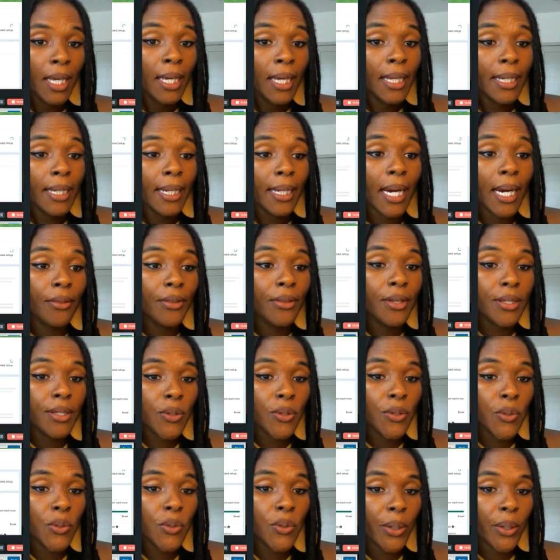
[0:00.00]
Now, this
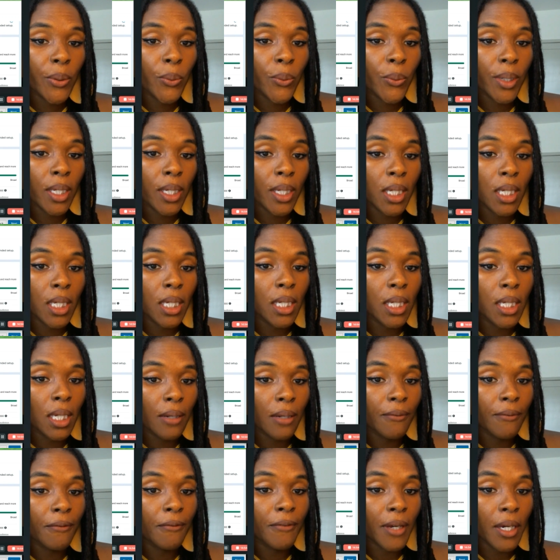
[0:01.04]
is where we get
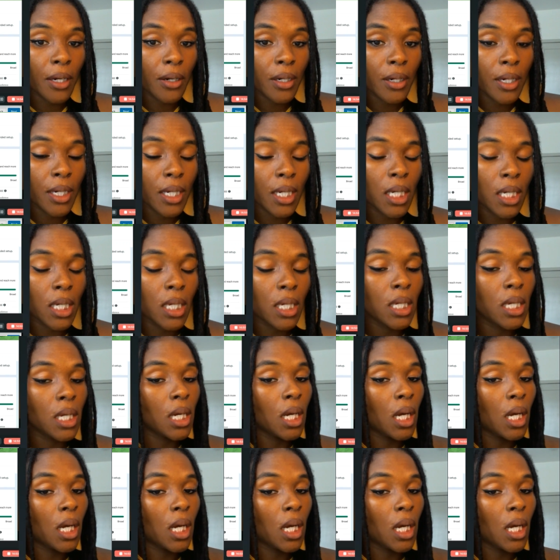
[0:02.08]
very